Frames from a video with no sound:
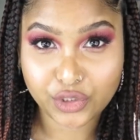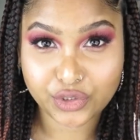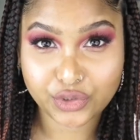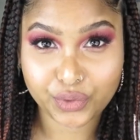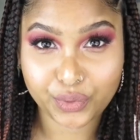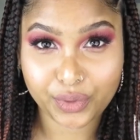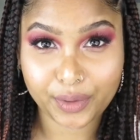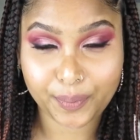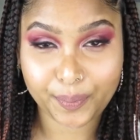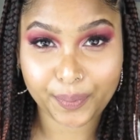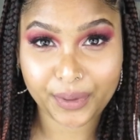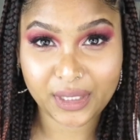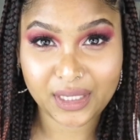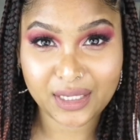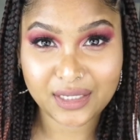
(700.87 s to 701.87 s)
So the
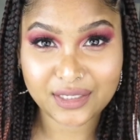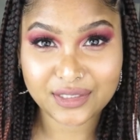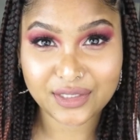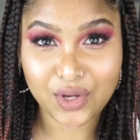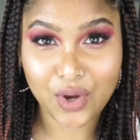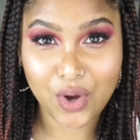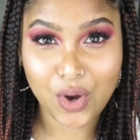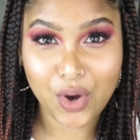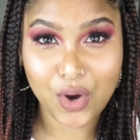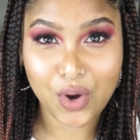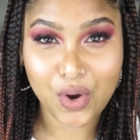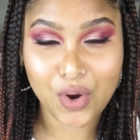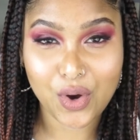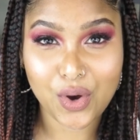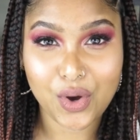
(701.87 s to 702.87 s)
bees
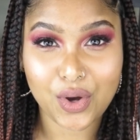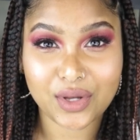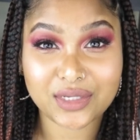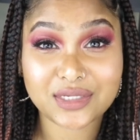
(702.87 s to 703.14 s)
are